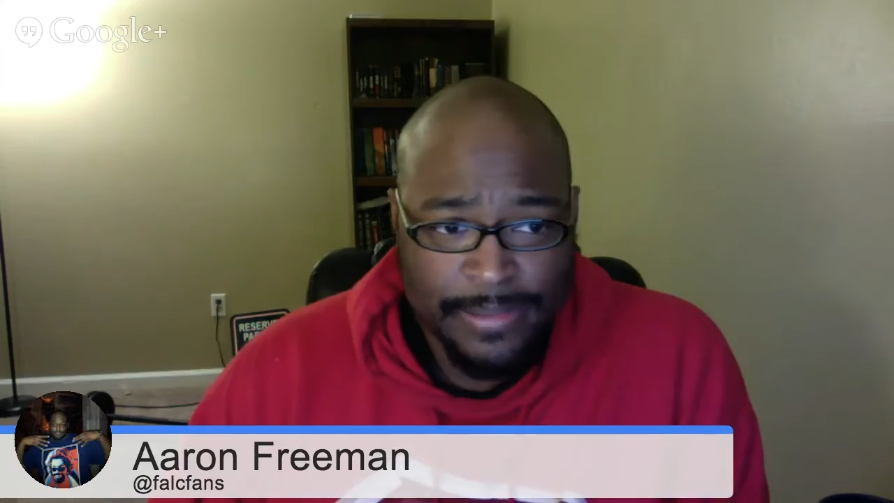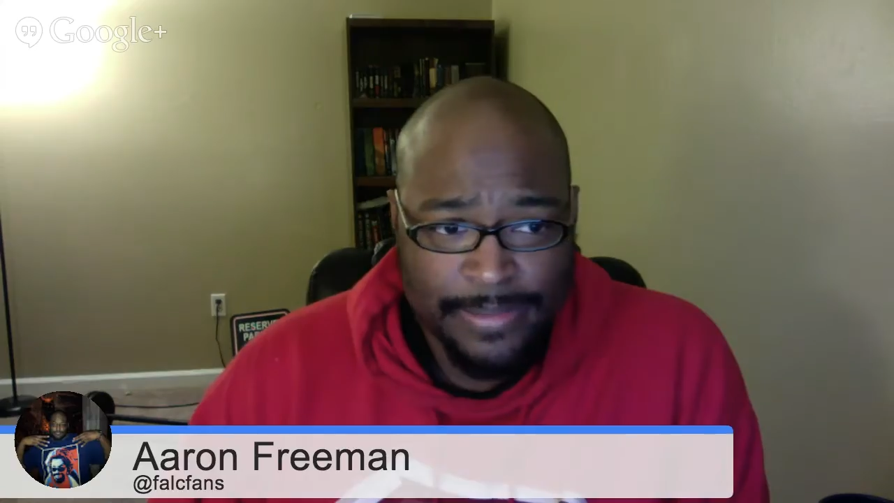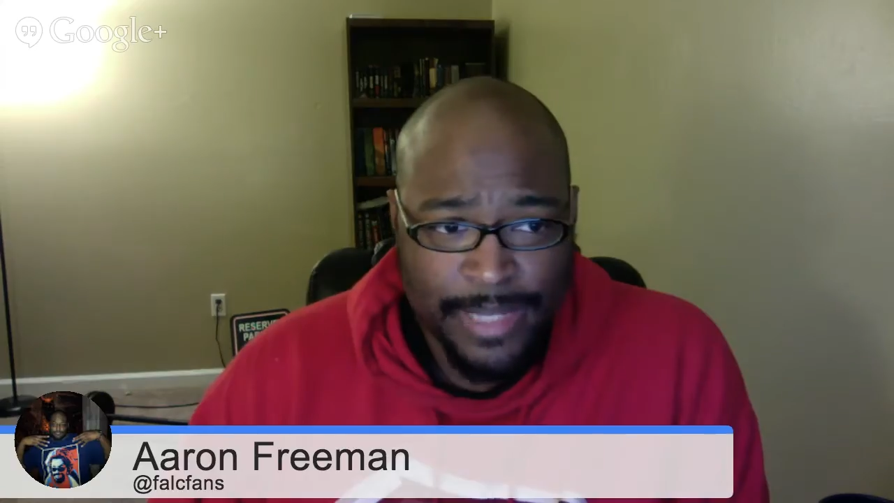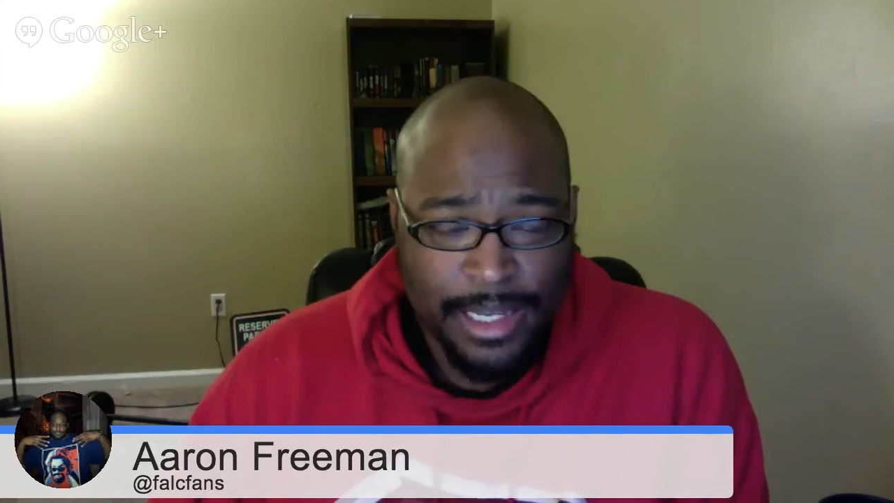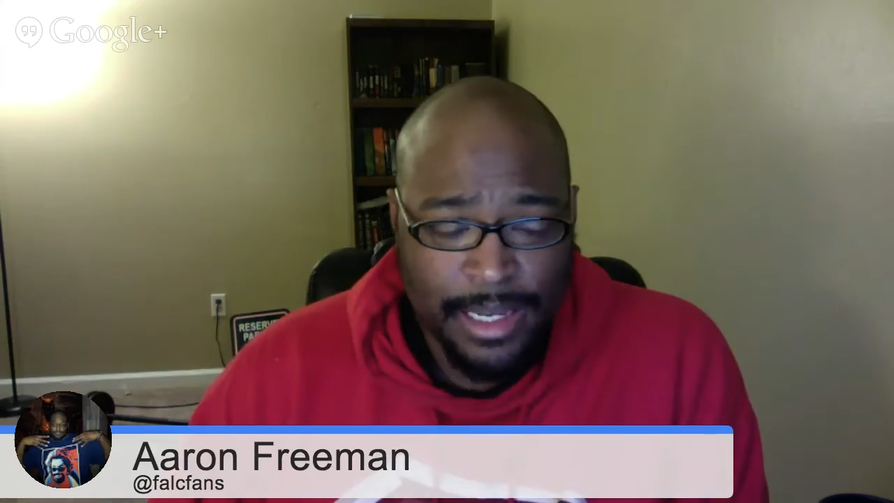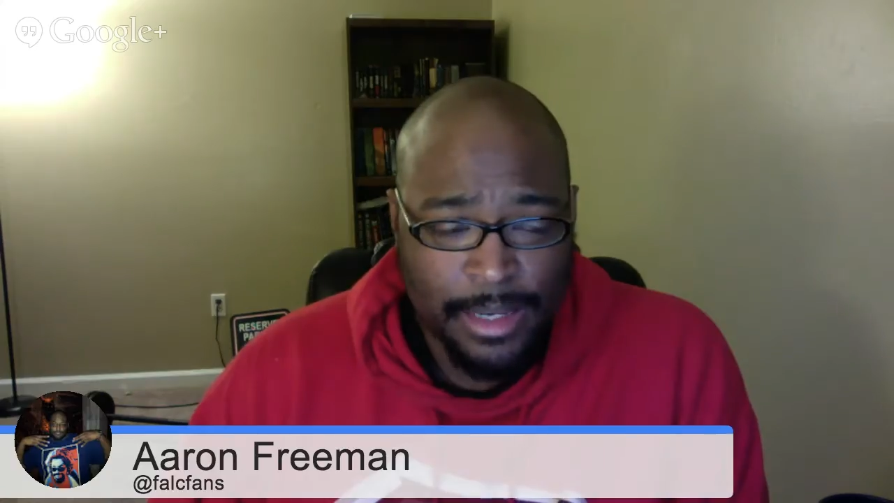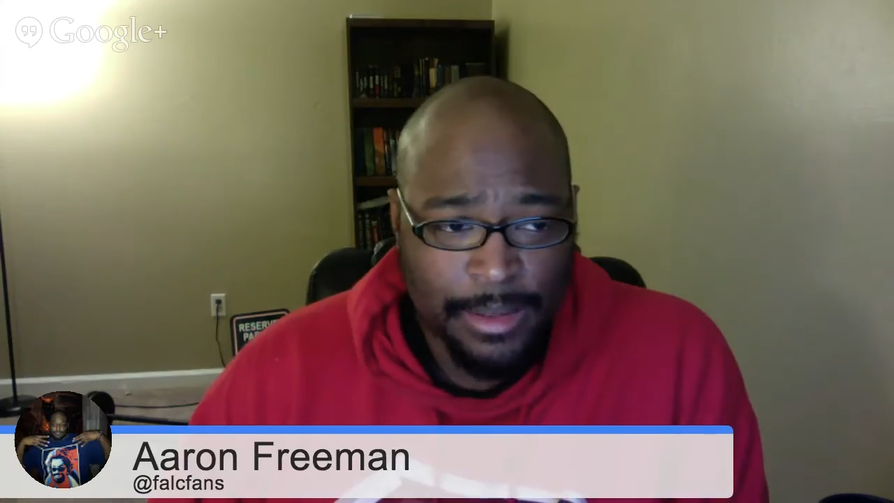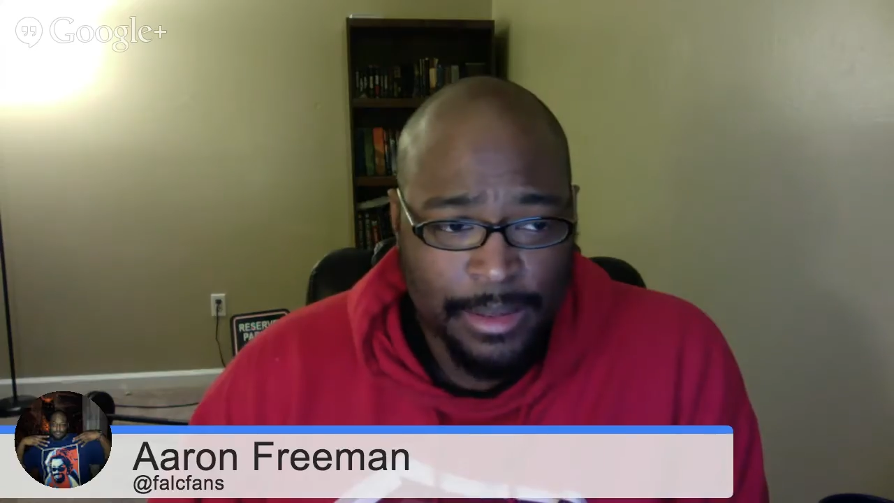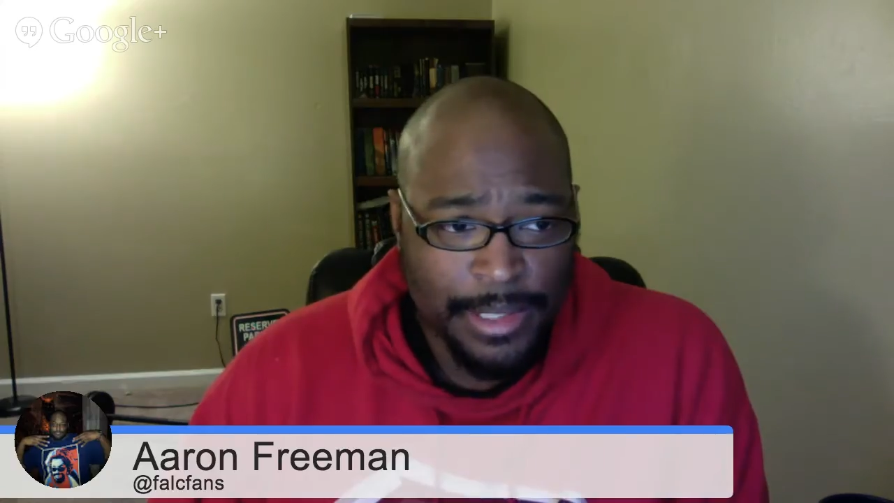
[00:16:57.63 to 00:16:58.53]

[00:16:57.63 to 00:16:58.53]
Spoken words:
yeah, I agree with